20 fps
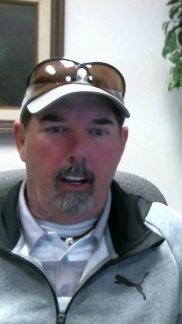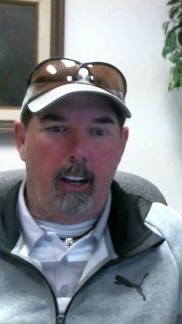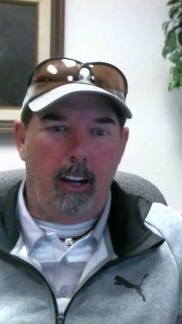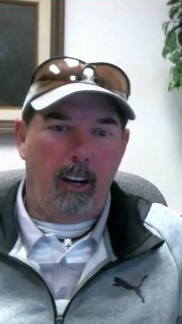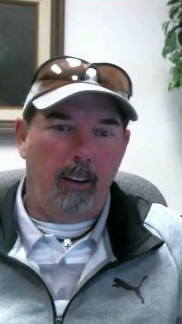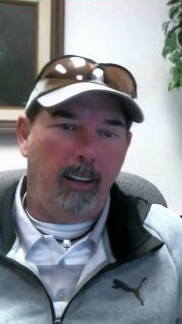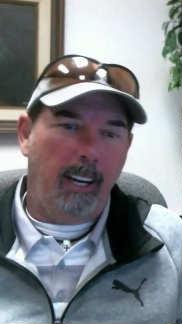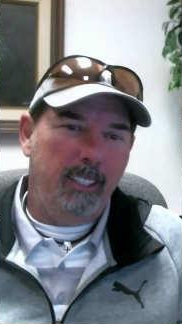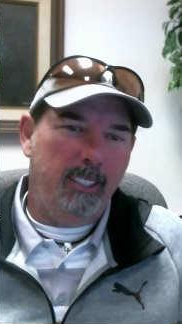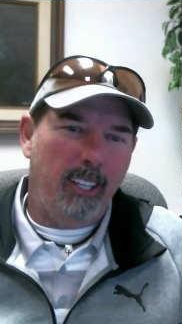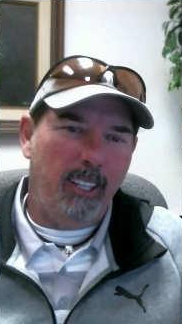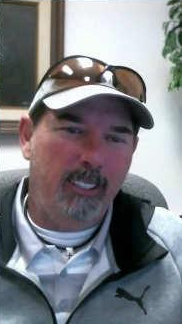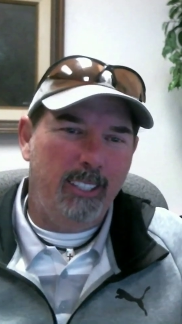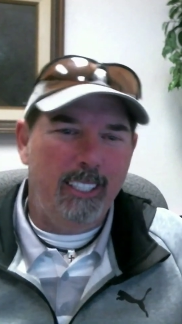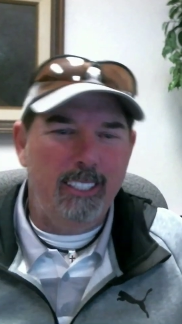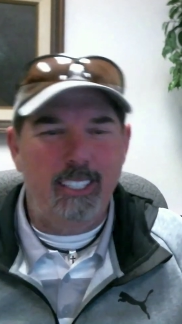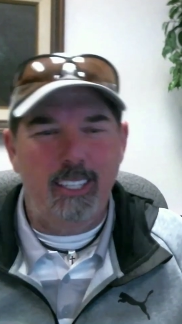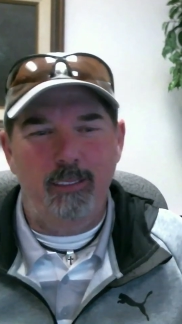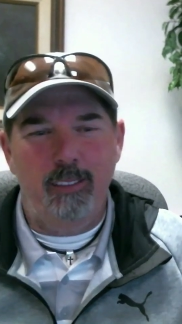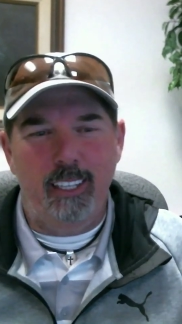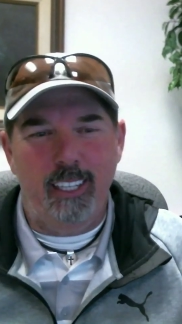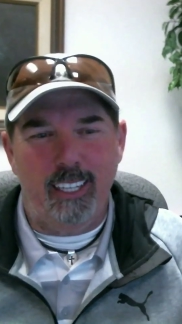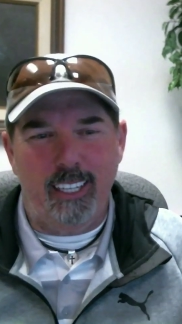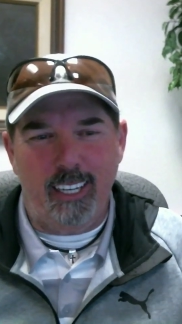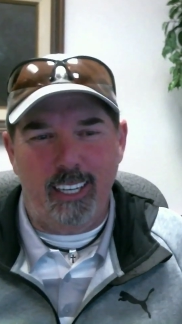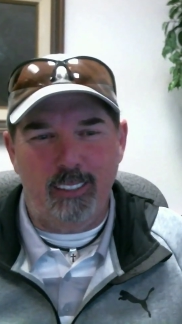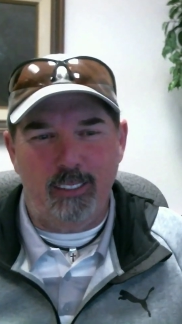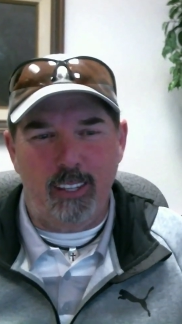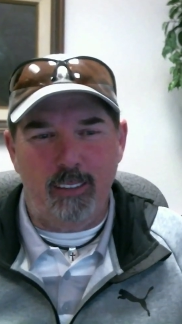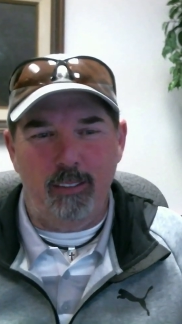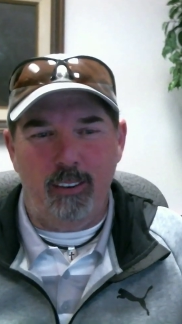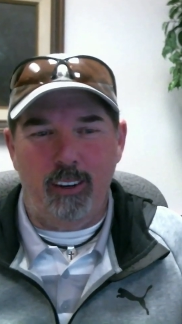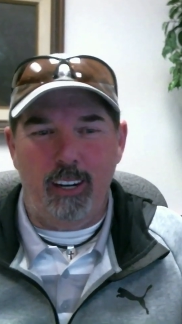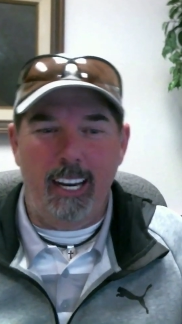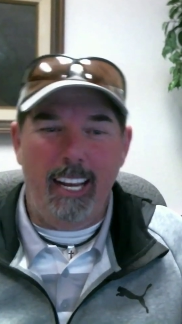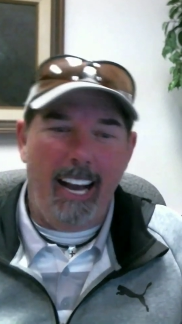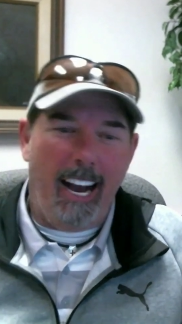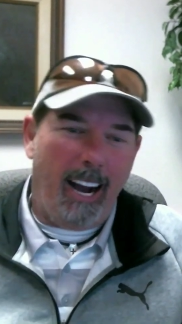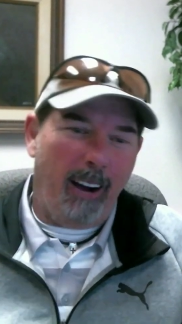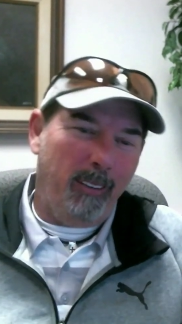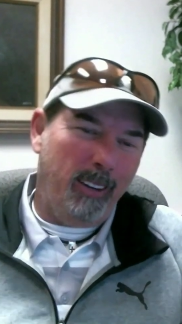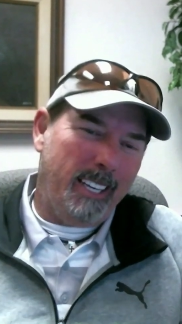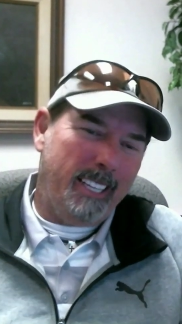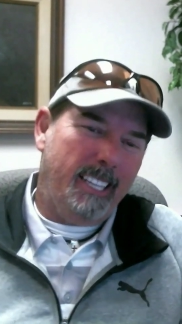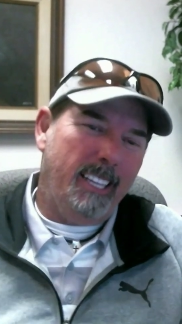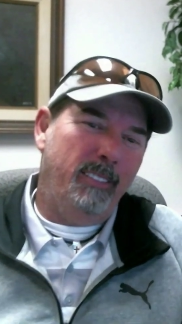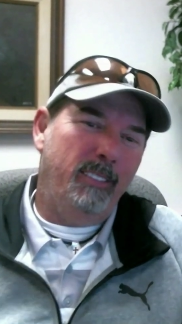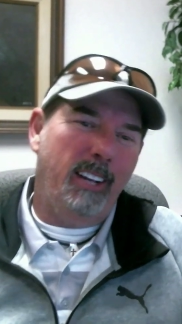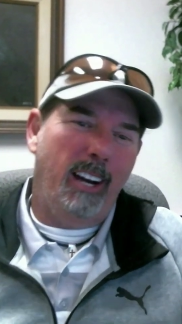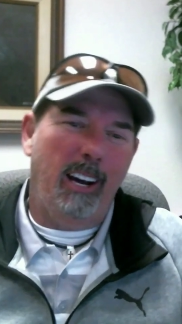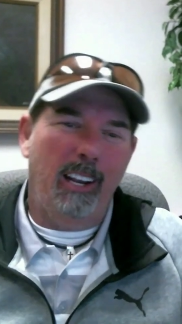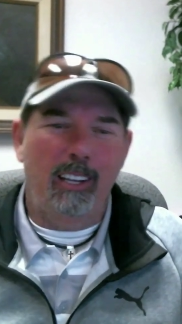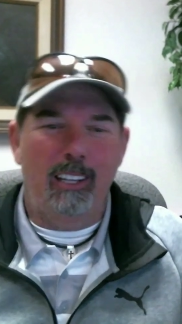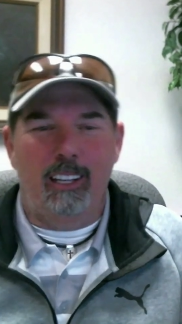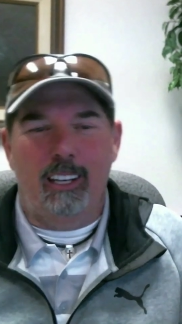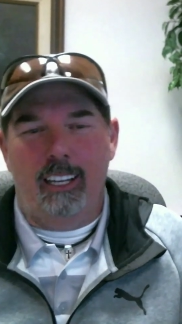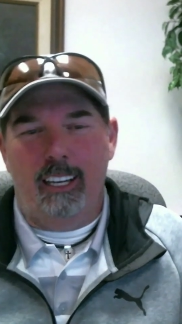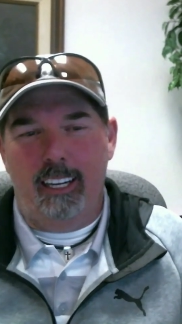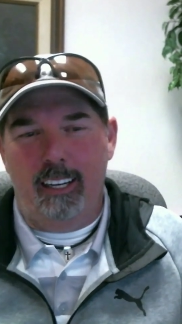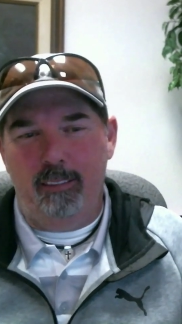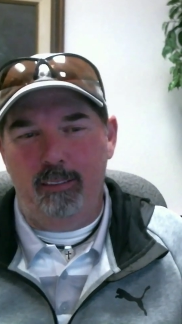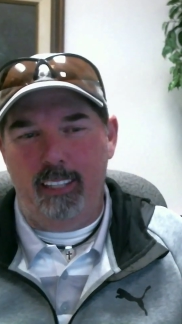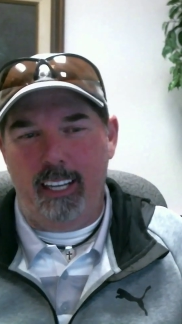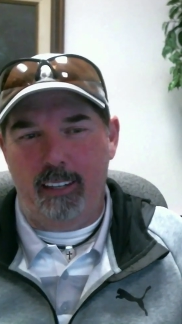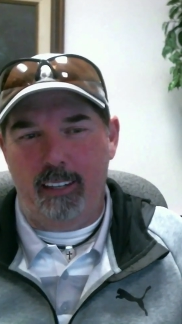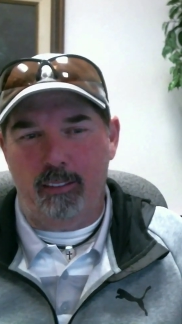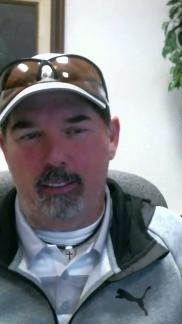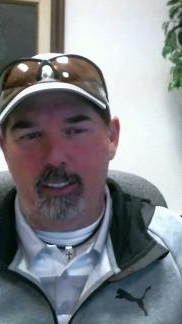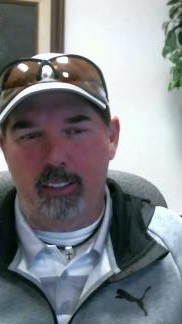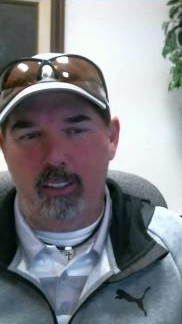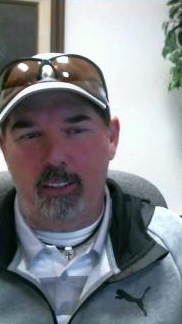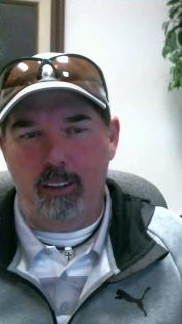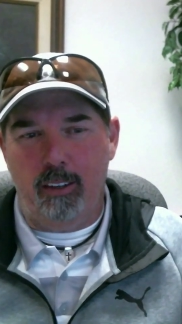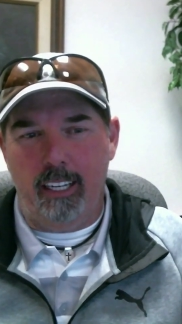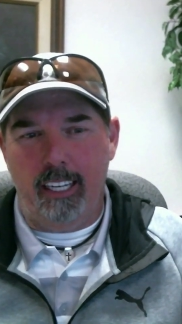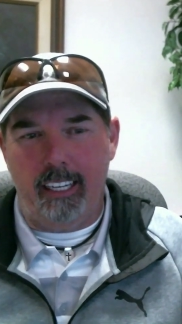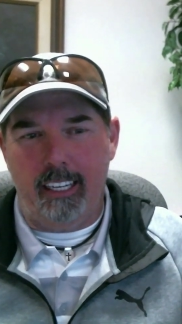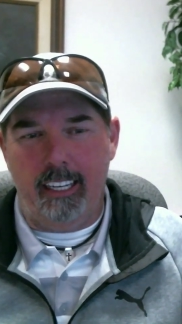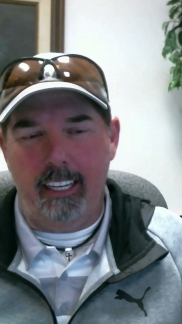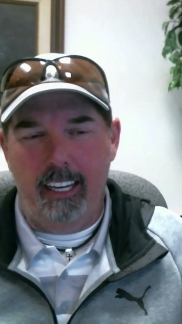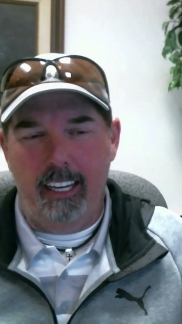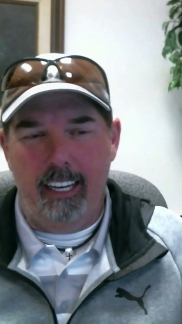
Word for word: All right, y'all, TCB the Country Boy. I want to give y'all a little update real quick.